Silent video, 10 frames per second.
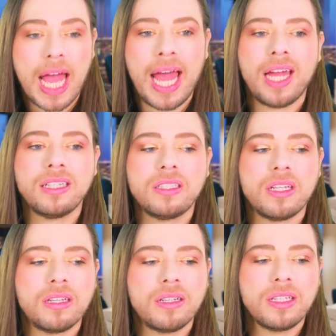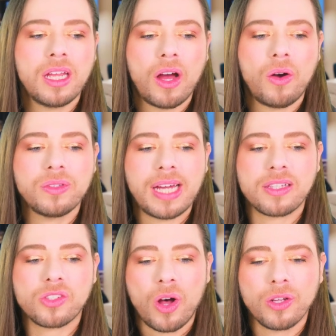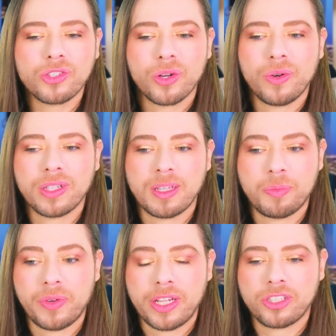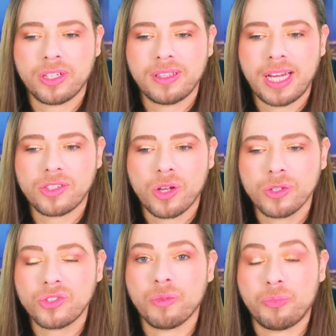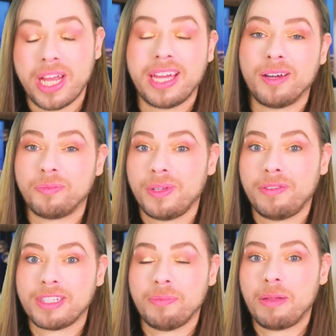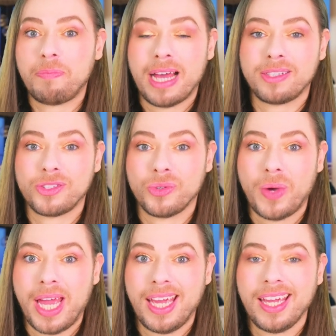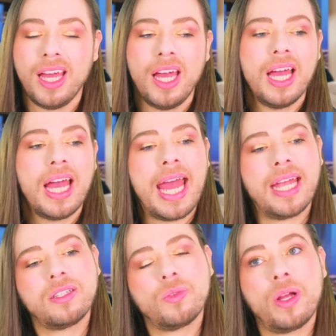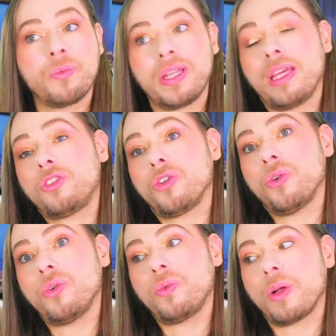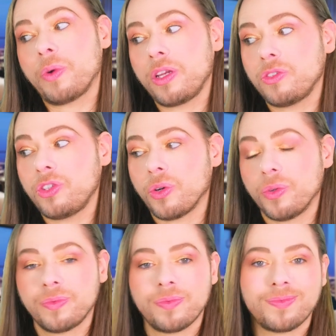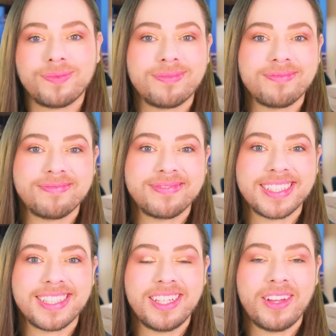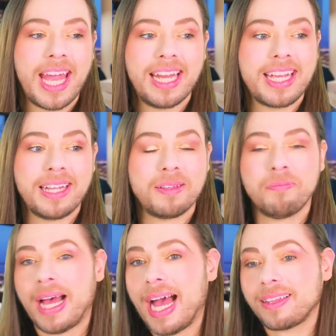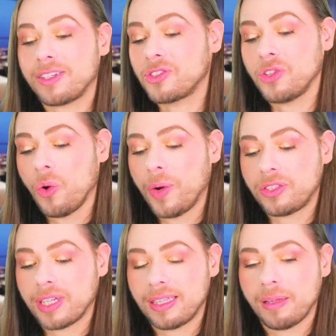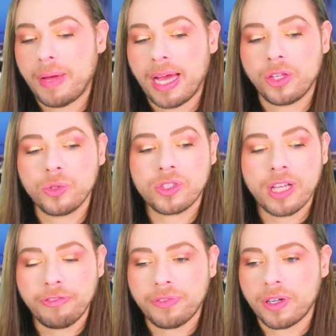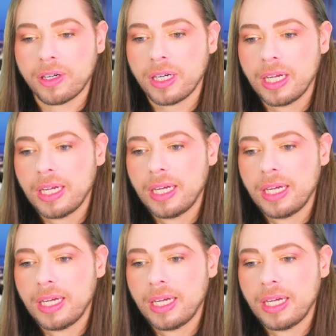and you know that's also a separation that's also a breakup if somebody passes away and and when they do well what do you do you can't get them back. There's no way to get them back. You suffer